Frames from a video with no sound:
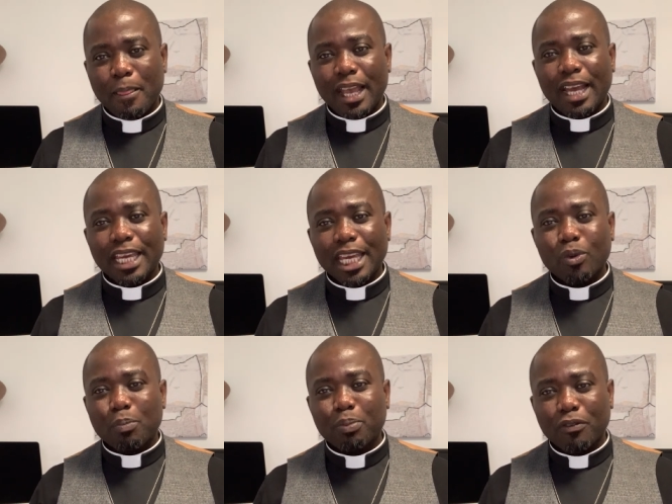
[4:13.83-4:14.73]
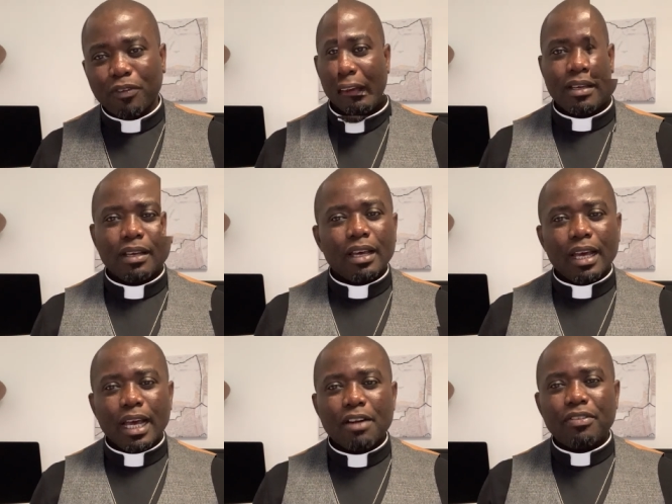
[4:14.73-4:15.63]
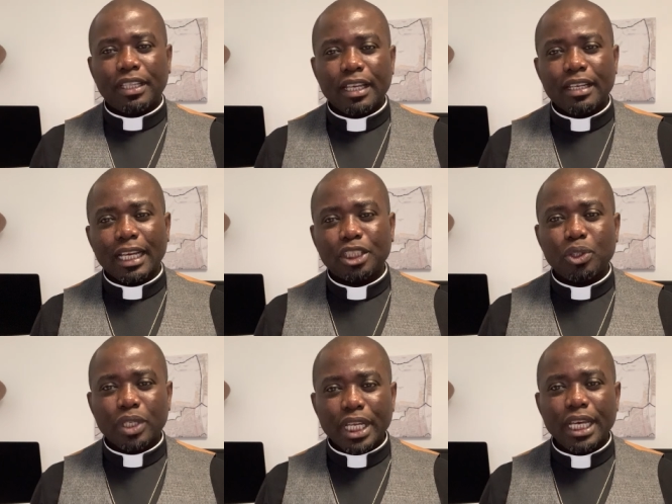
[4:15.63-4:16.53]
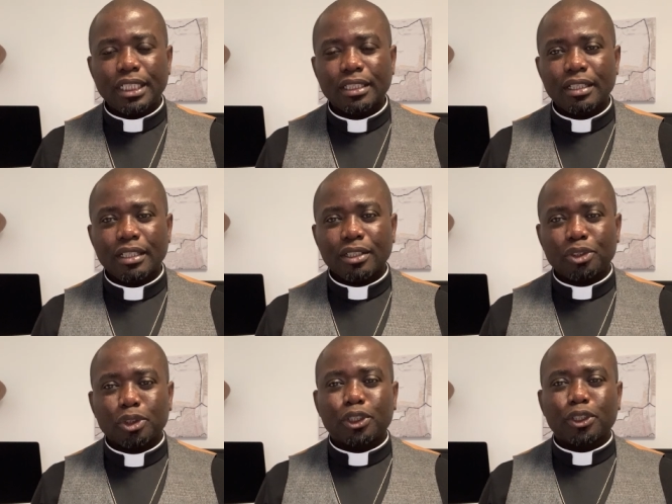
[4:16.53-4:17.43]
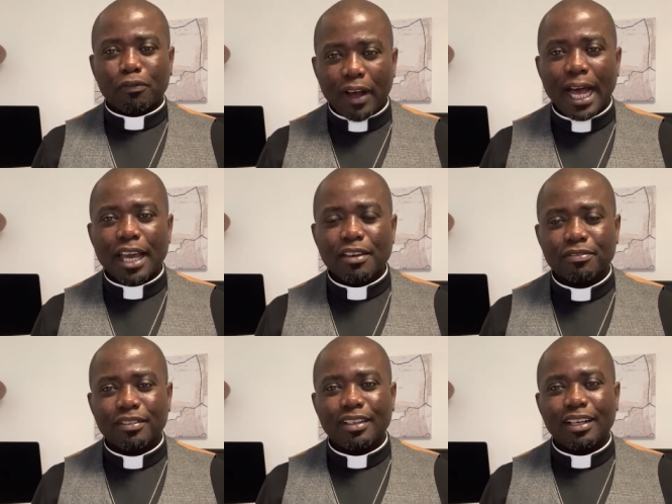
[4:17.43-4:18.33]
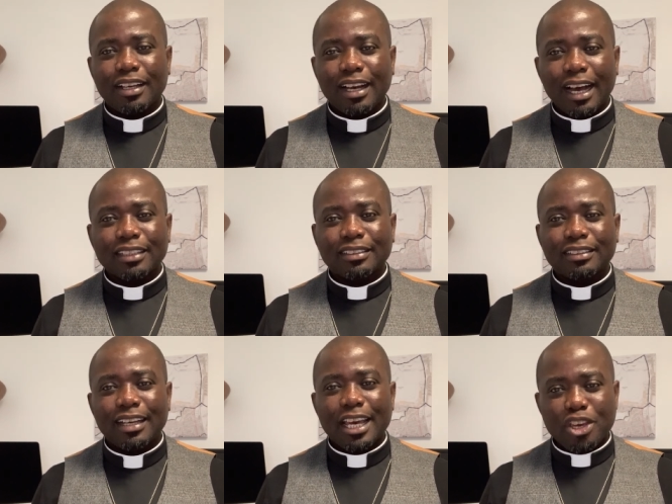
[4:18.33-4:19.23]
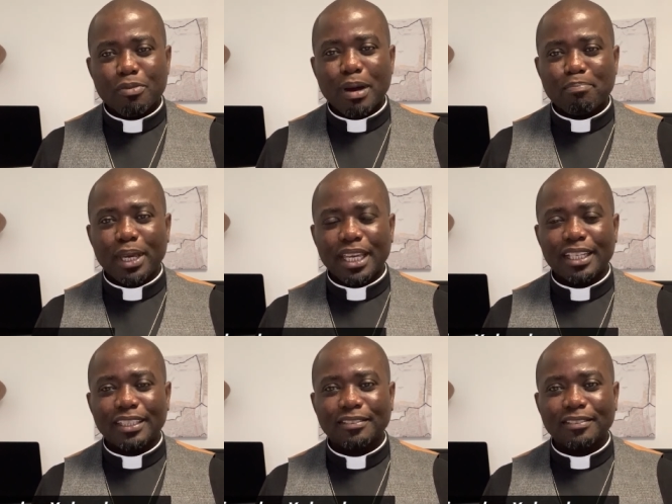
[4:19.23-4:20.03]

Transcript: and he will provide everything that you need to survive as a human being.